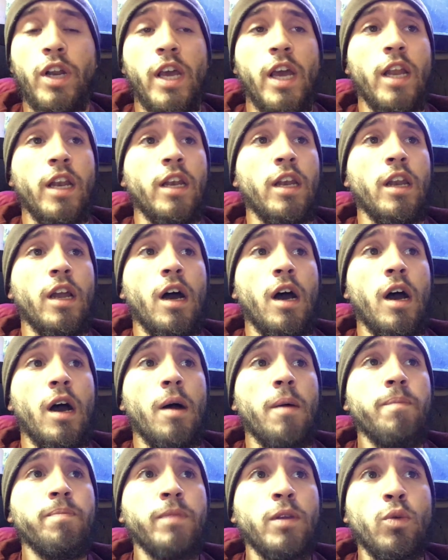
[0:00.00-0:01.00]
and
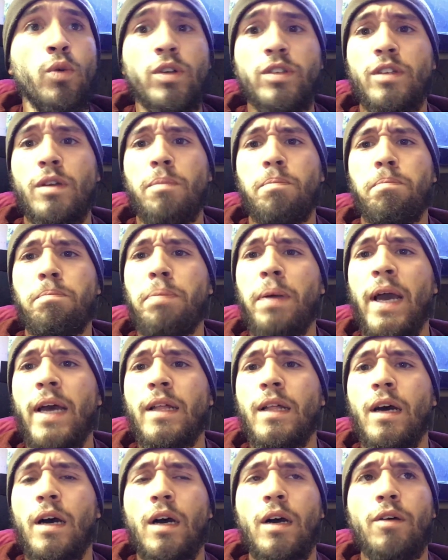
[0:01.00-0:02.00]
what is it,
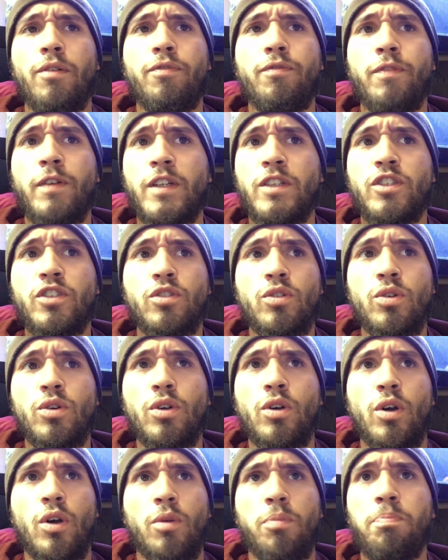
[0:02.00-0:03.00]
Pet Fish
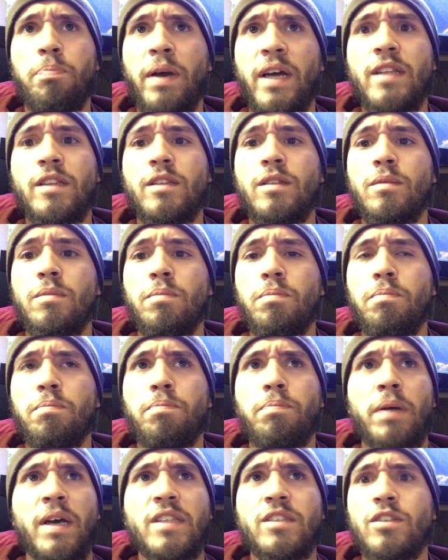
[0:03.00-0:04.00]
Store or
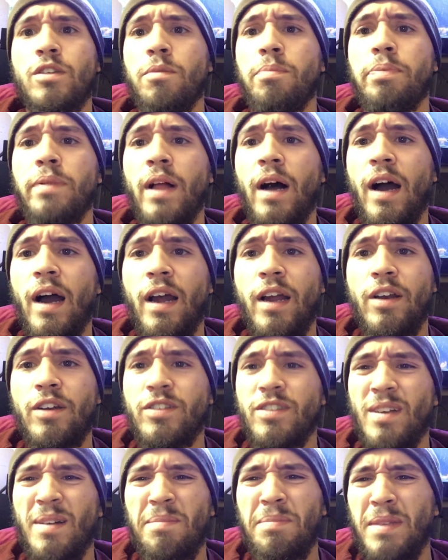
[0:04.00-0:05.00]
Pet Supply or
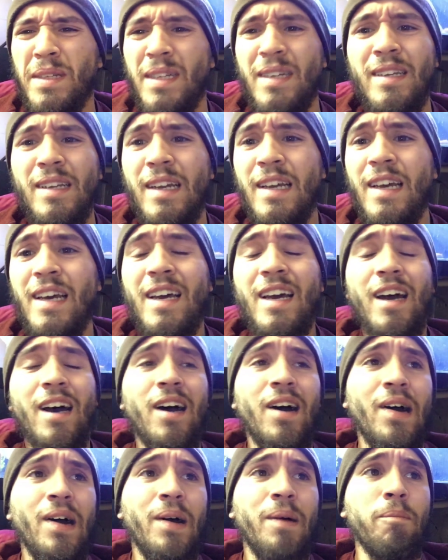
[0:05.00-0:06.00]
something.
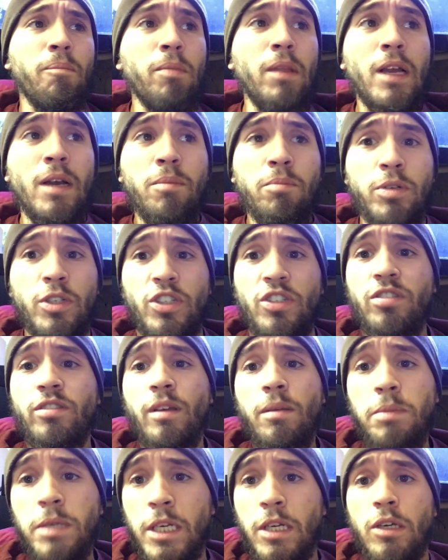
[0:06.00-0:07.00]
But just
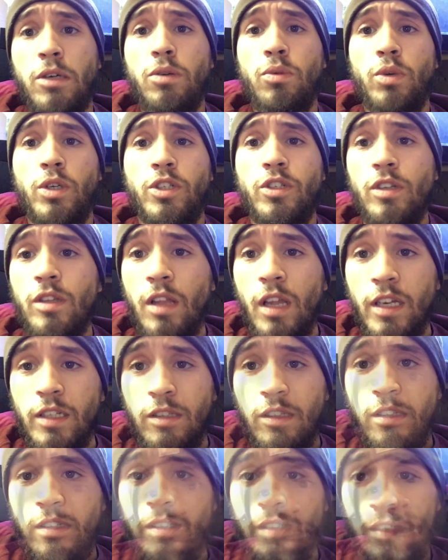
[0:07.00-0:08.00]
let me know what you'd like
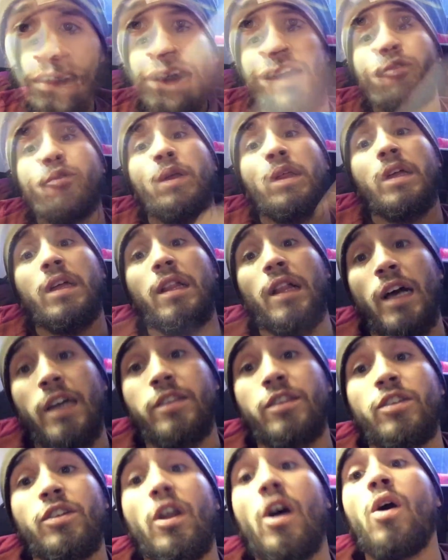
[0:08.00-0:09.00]
to see. I'd really like
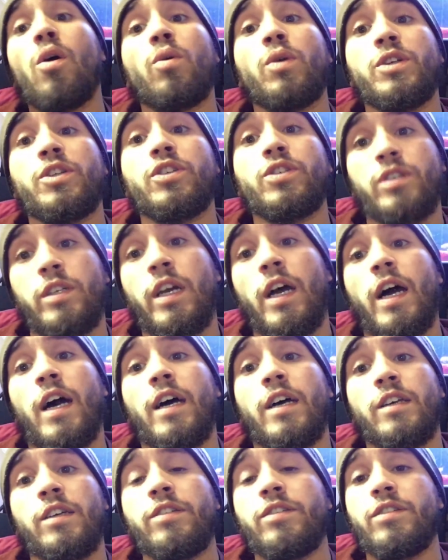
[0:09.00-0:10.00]
to know what you
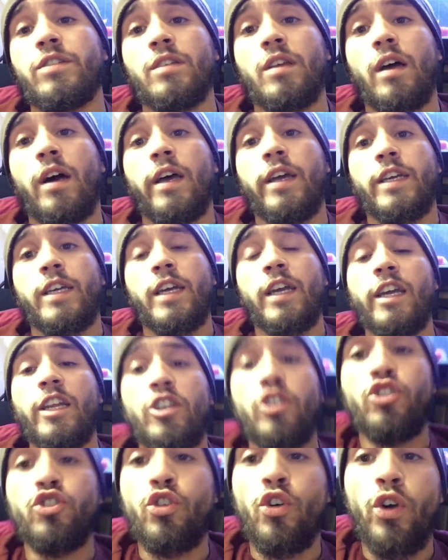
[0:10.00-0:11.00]
guys like
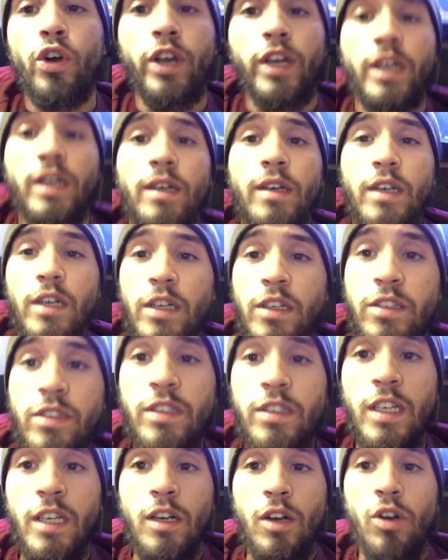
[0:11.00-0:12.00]
enjoy
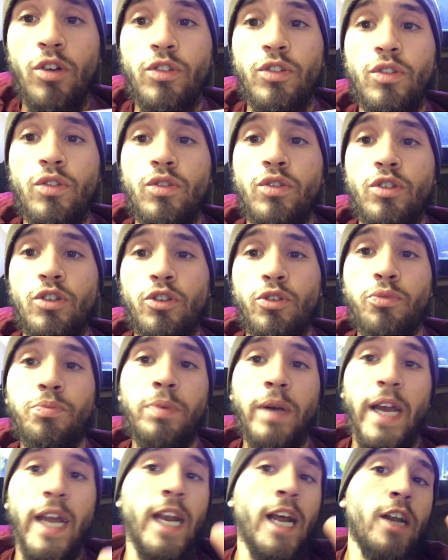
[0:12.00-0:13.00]
seeing on YouTube.
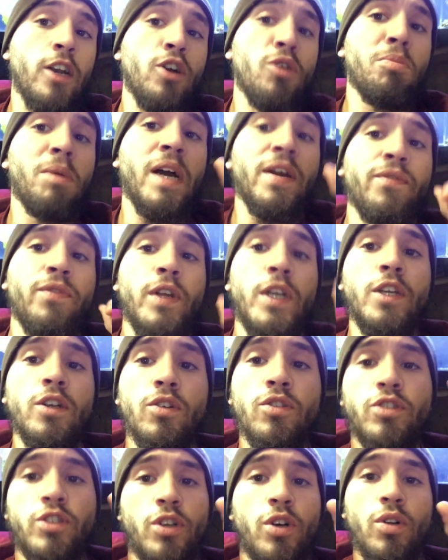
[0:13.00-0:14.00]
And I know my
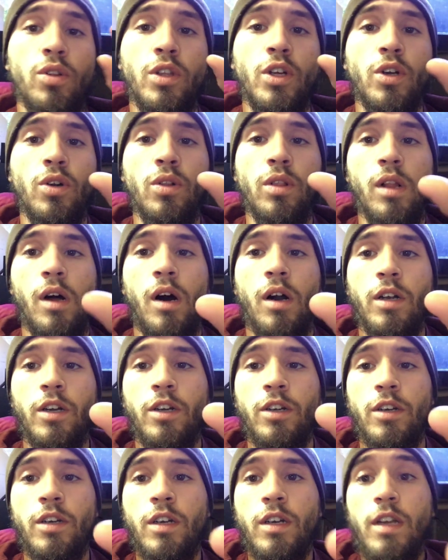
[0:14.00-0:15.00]
videos are a little
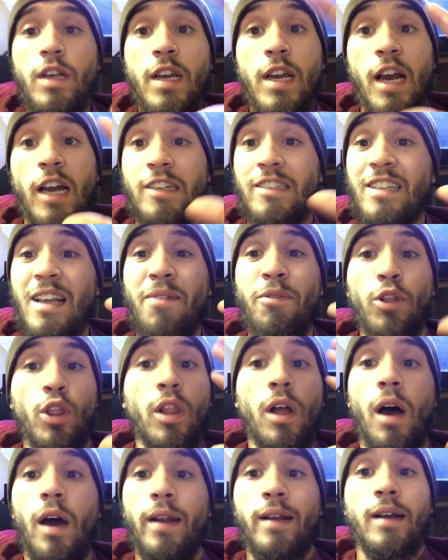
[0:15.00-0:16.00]
longer. I just have a
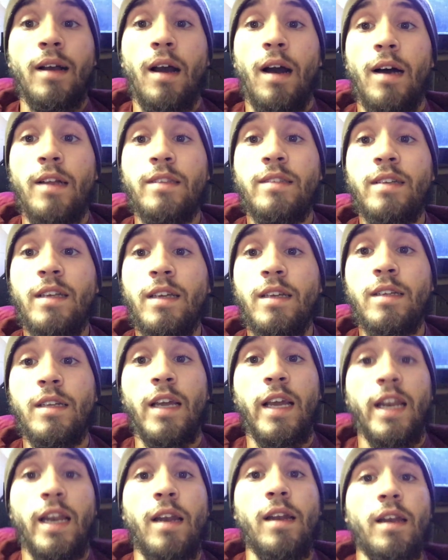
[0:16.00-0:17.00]
lot of content,
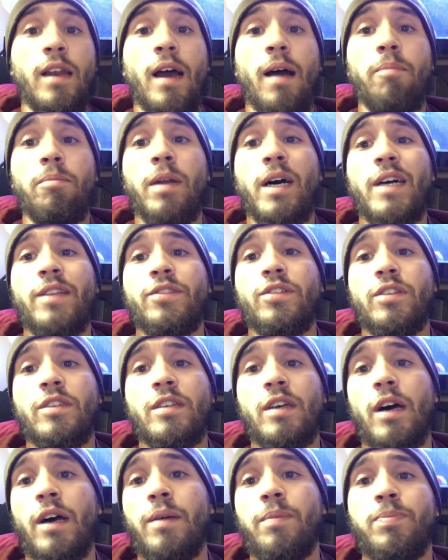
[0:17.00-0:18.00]
and I'm not the
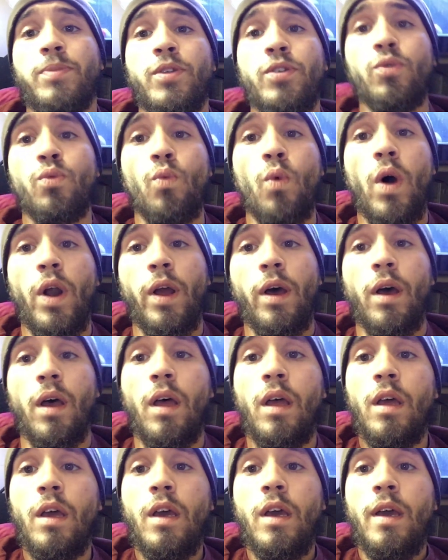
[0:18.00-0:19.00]
type to want to,
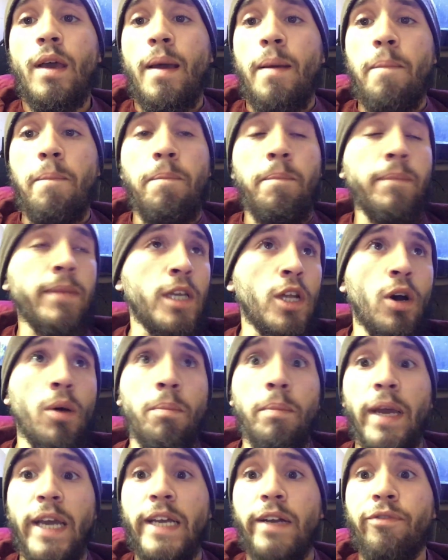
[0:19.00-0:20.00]
you know,
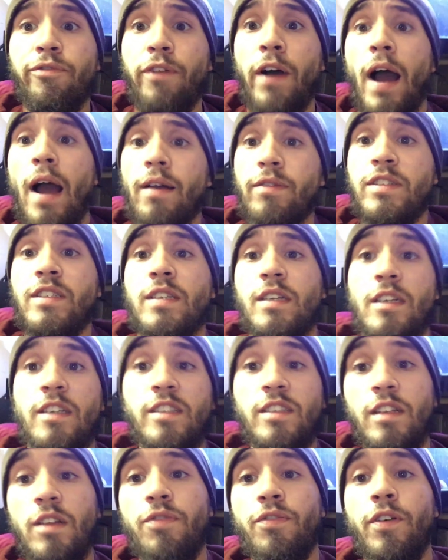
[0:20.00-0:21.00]
make
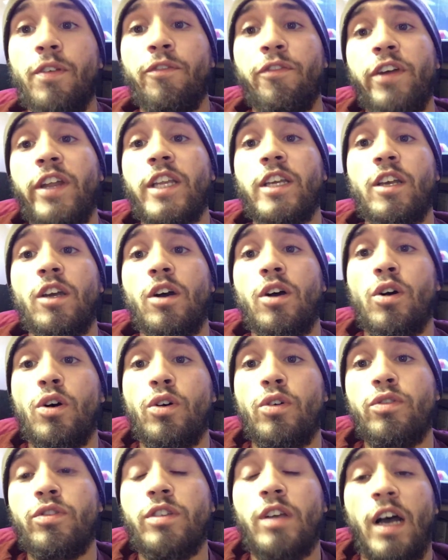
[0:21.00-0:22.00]
5-6 different
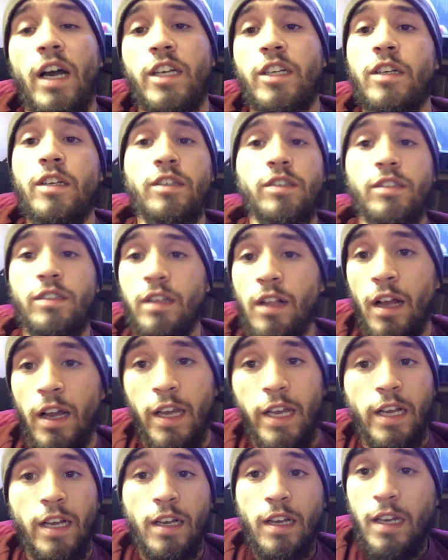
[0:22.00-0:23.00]
videos. I just
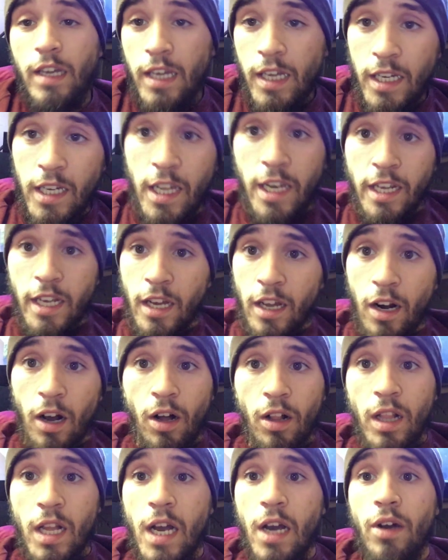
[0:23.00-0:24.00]
like getting it
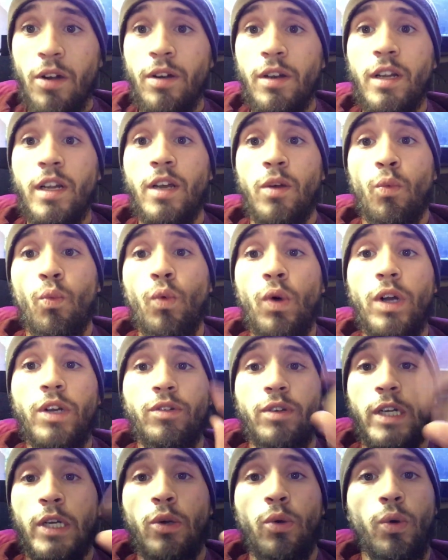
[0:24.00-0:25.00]
all out in one
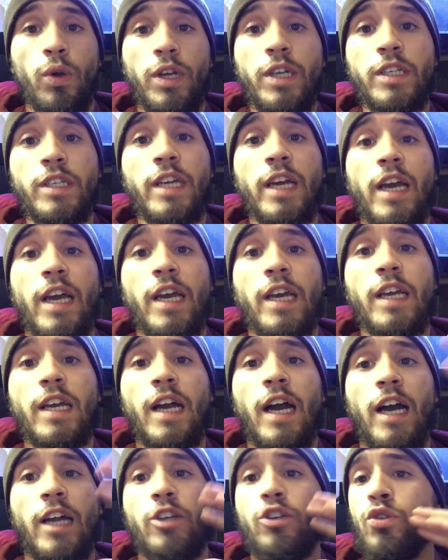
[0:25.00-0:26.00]
recording day.
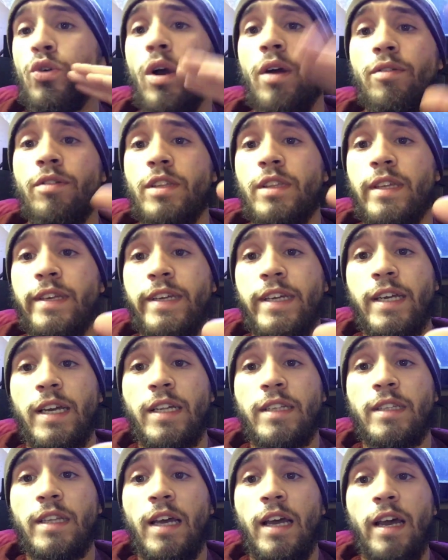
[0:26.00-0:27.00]
I do everything
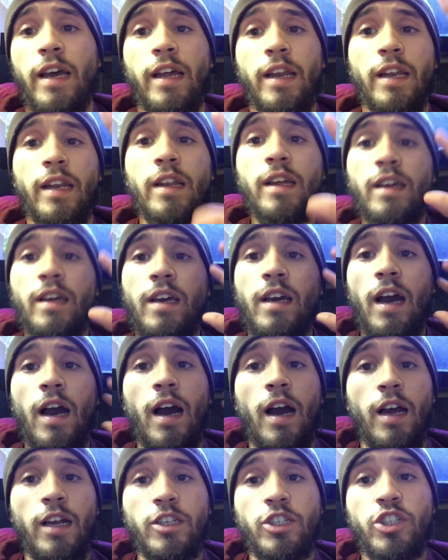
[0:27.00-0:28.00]
and then
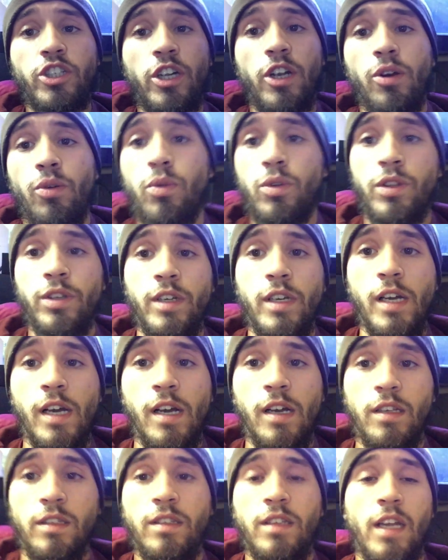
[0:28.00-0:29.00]
I share it with you
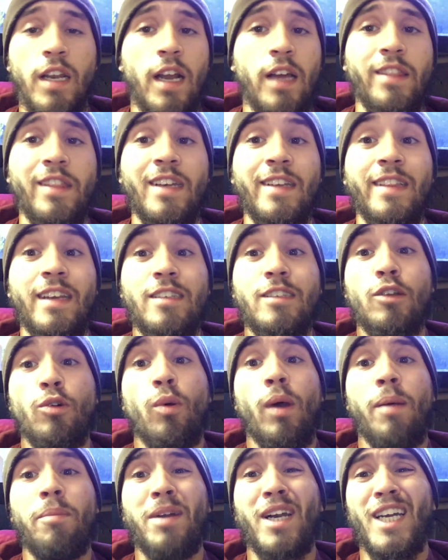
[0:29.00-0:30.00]
guys, and I think that's the
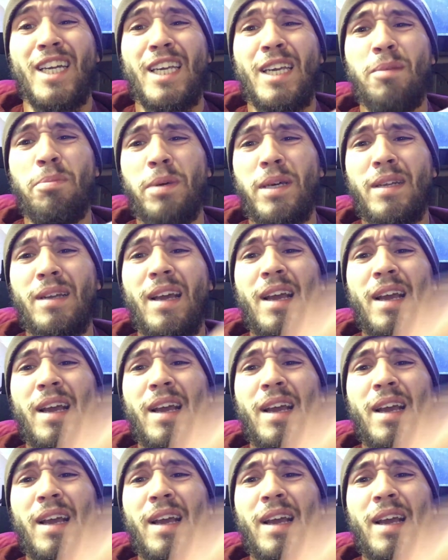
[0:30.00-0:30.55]
way I'm gonna keep it.